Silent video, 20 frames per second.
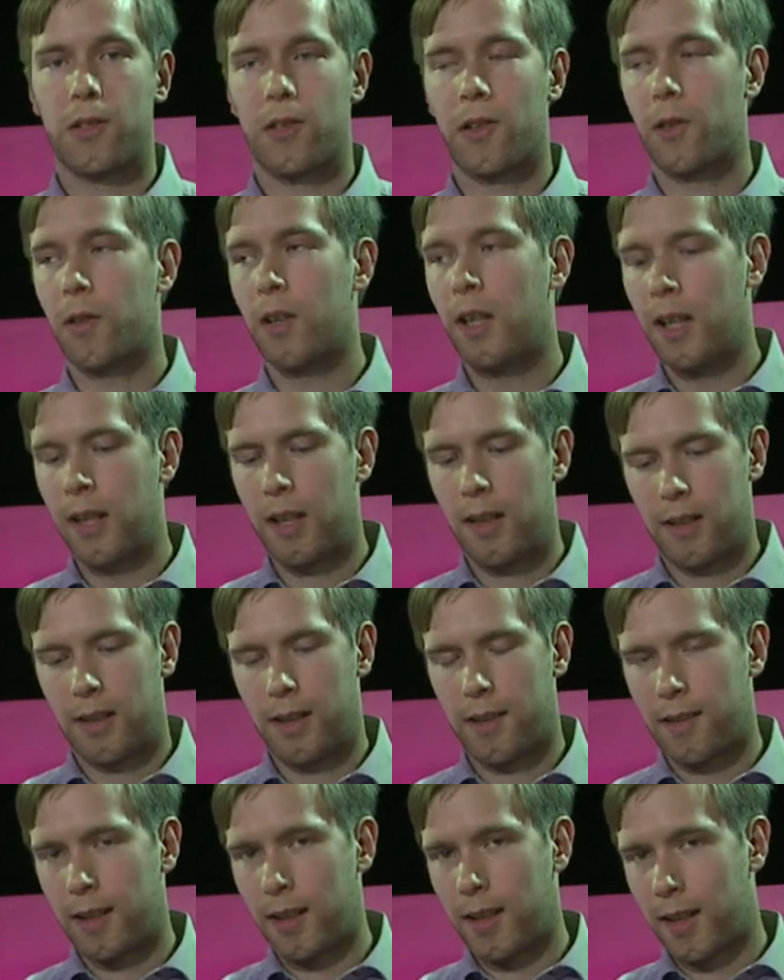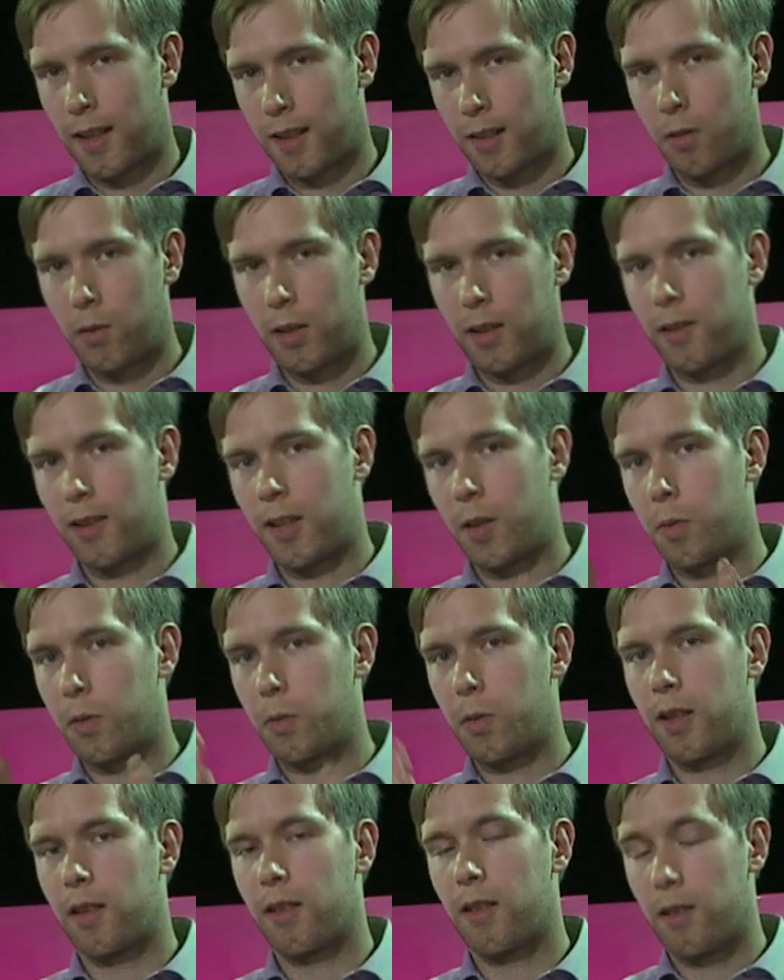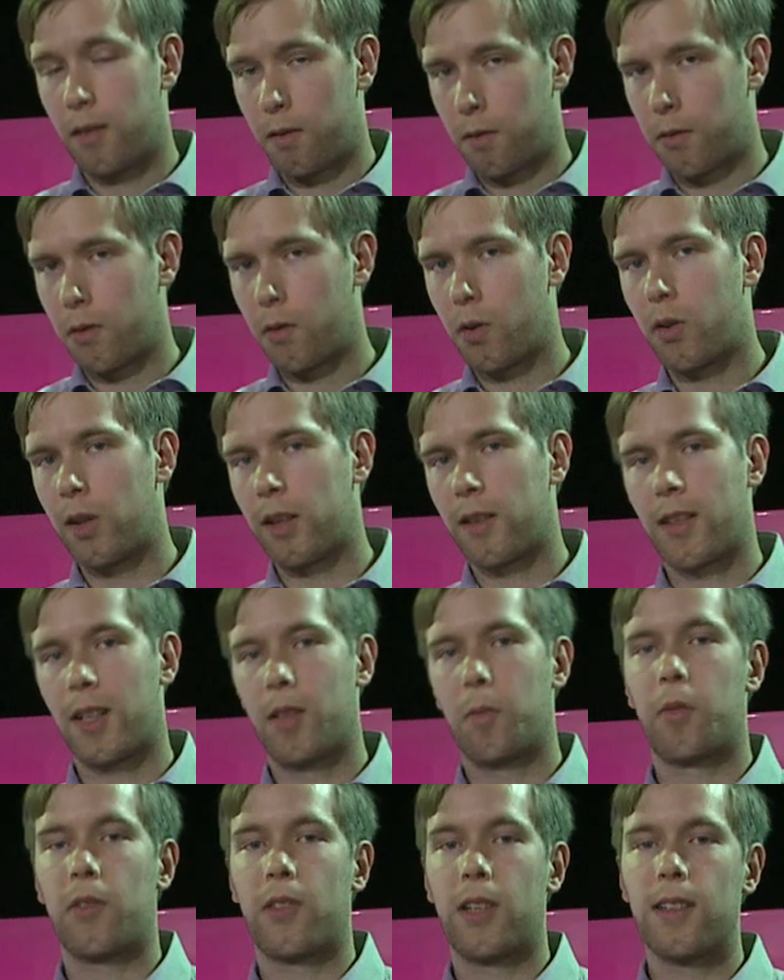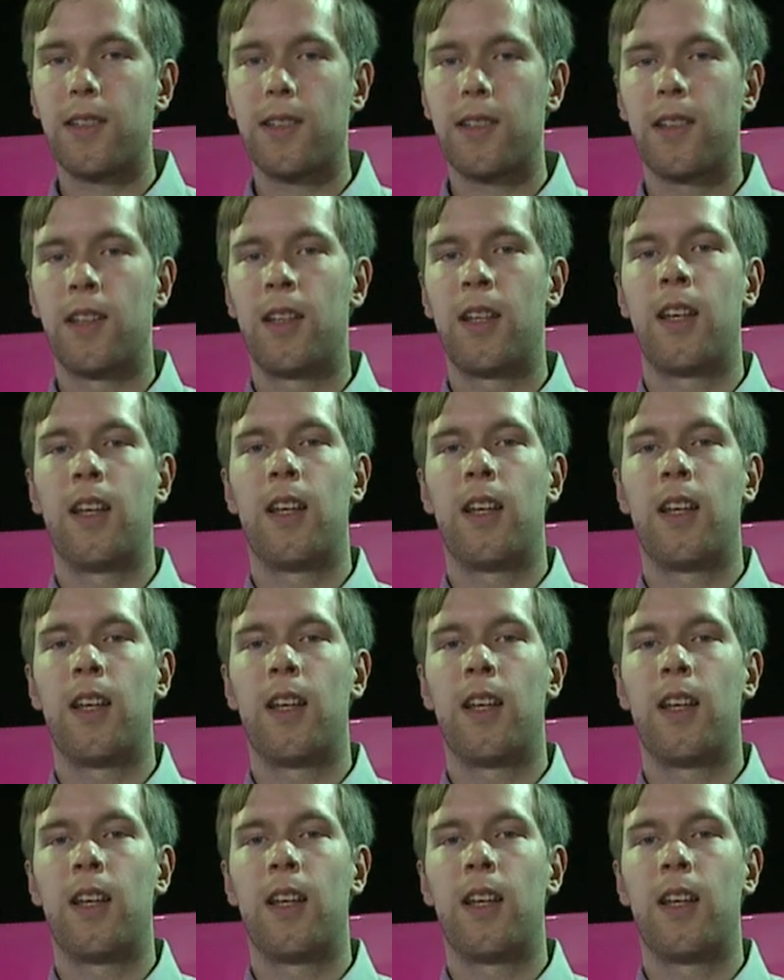So let's say I had a range here between 4 and 10%.